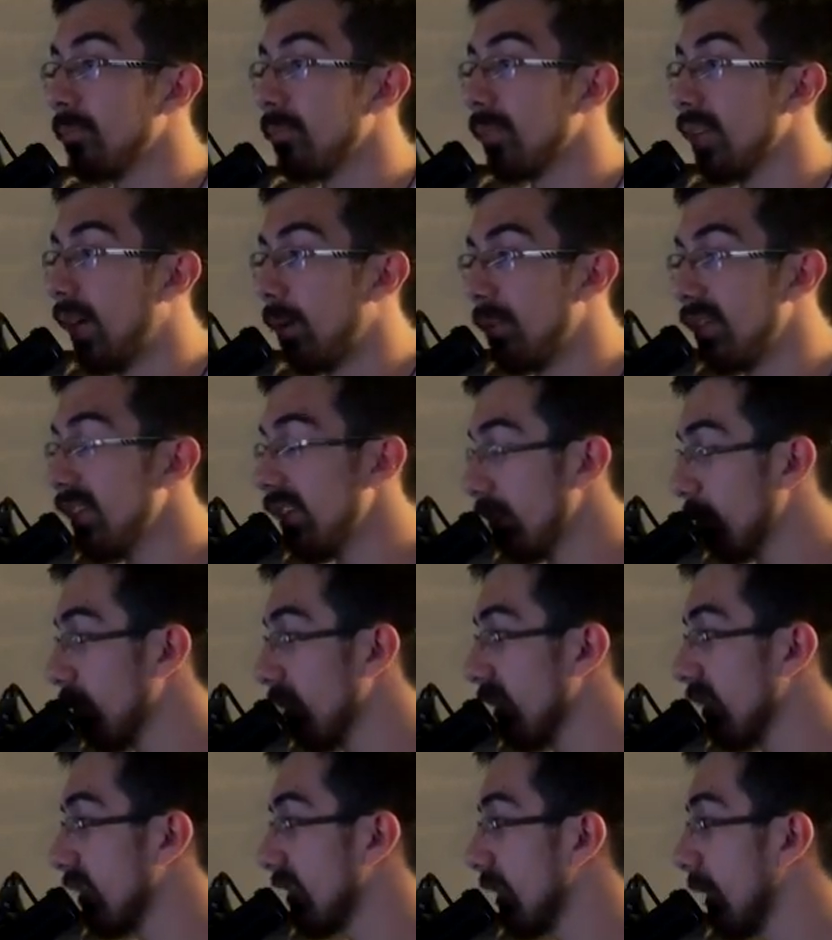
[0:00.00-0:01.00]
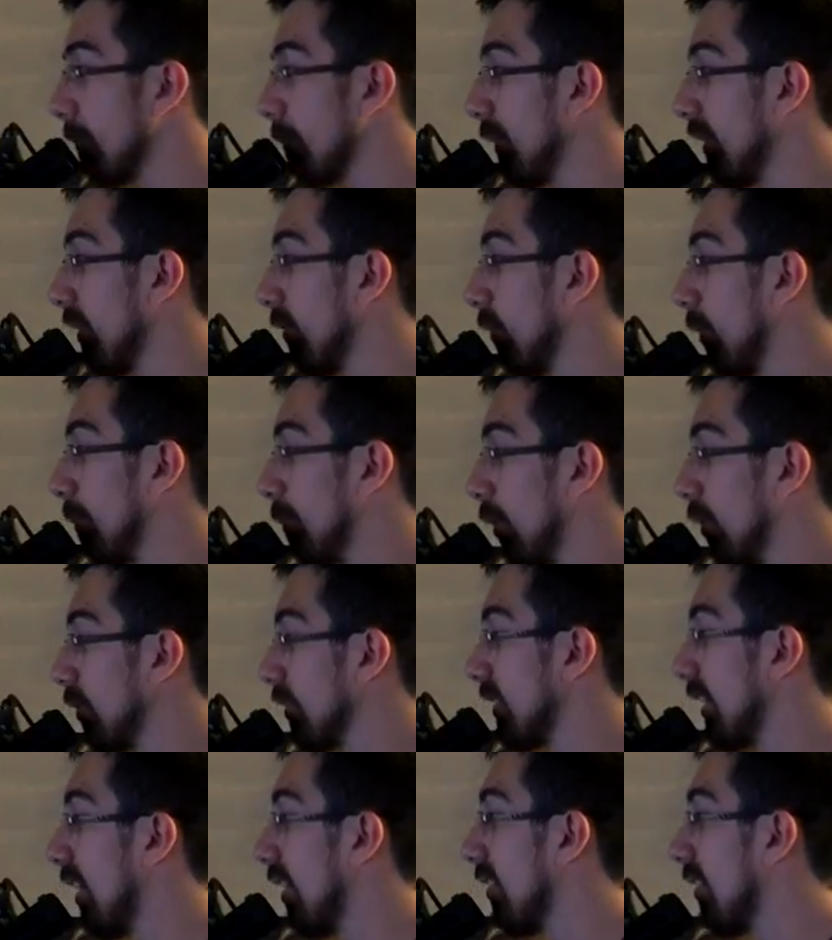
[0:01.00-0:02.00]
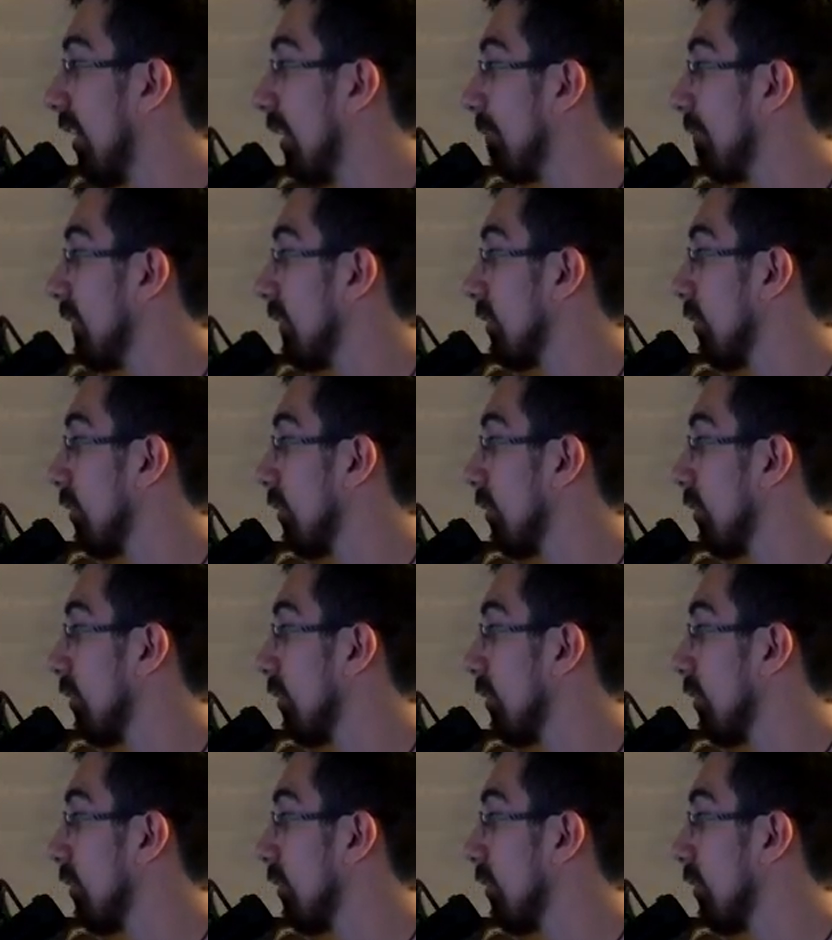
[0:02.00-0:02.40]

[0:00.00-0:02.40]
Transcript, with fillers: I mean, he can really step into a pro style offense,